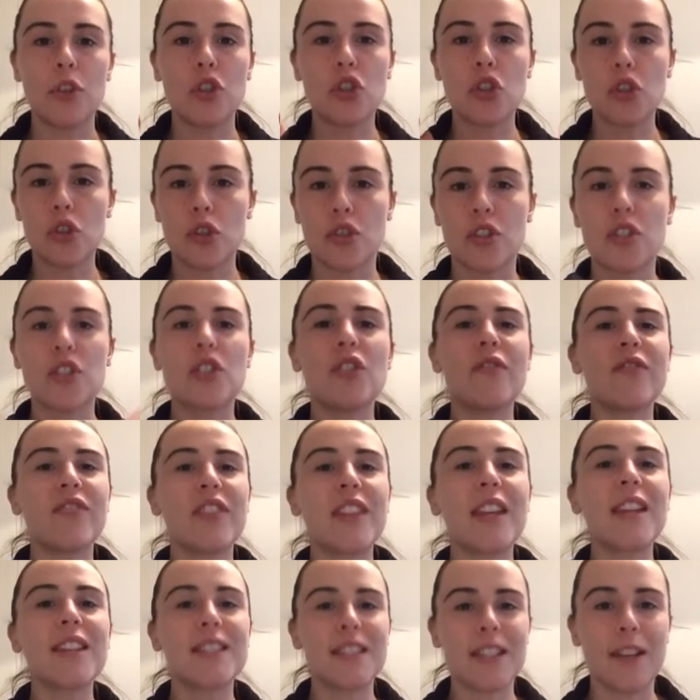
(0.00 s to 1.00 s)
just
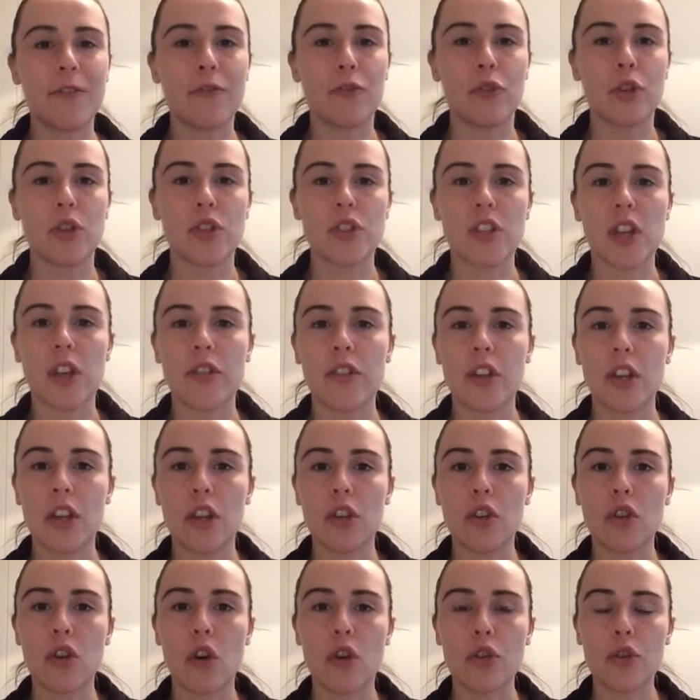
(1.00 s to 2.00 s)
something different so that
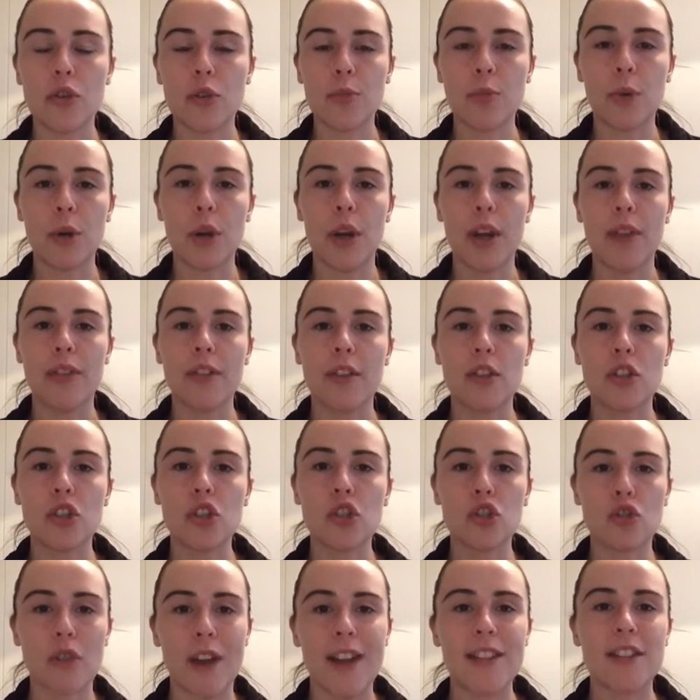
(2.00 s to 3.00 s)
you're not putting the
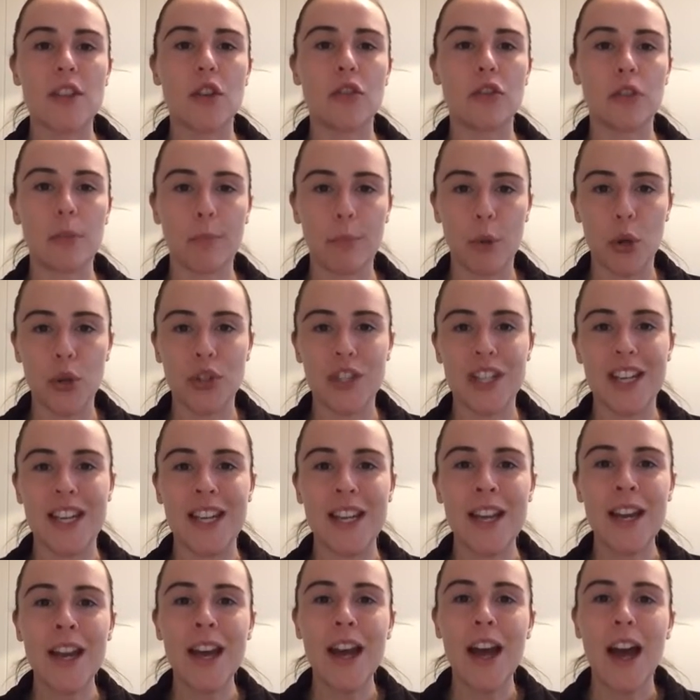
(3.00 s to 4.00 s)
stress on the
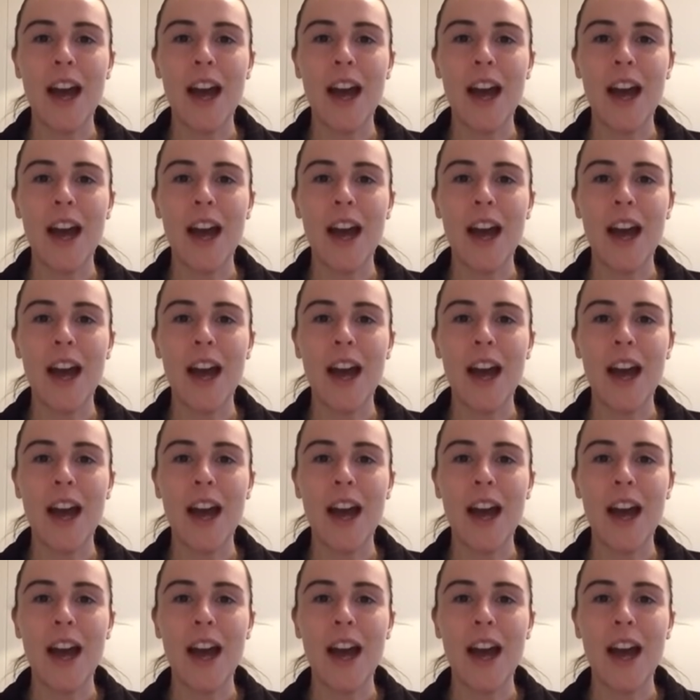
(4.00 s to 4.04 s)
body